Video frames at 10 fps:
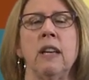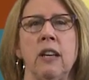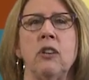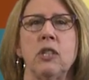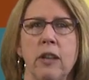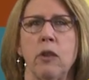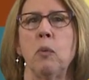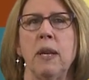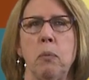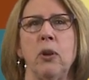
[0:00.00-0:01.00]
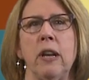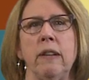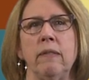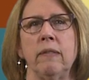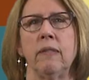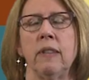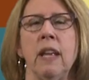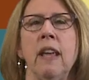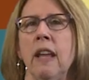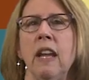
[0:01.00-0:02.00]
Here's another way to put it.
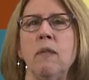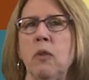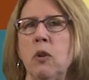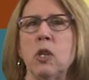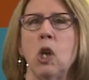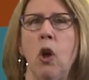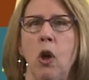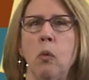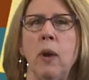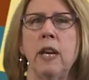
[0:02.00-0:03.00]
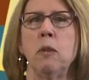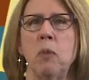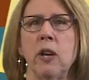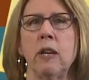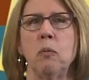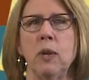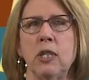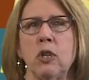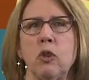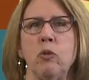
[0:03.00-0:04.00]
If there is already a market
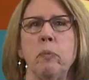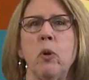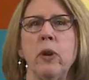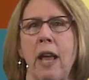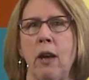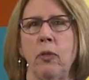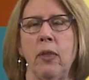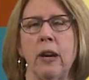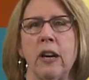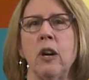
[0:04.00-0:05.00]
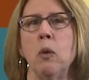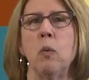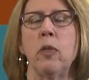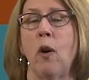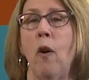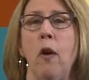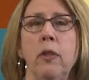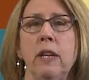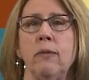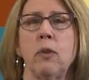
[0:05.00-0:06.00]
research report out there with all
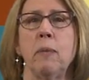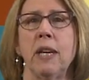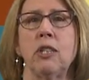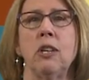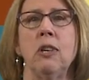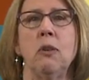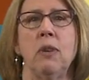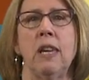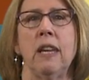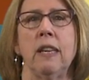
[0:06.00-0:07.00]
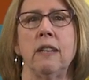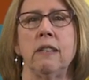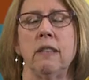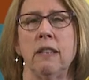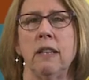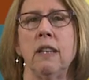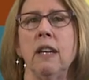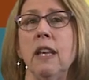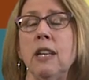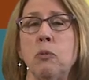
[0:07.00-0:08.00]
the information you need,
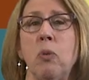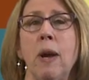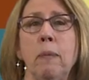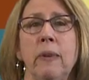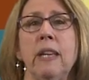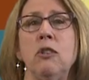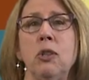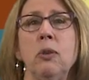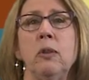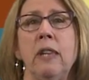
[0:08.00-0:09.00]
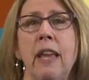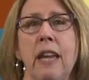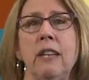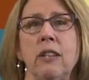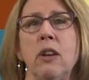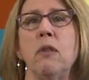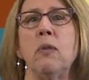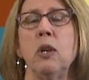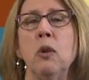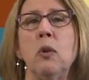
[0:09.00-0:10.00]
it is probably too late for
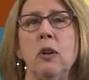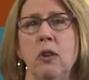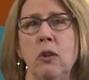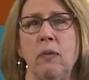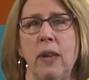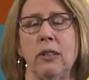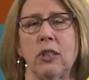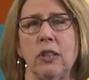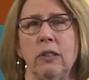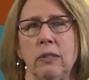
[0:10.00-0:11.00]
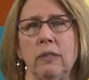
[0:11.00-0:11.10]
your new venture.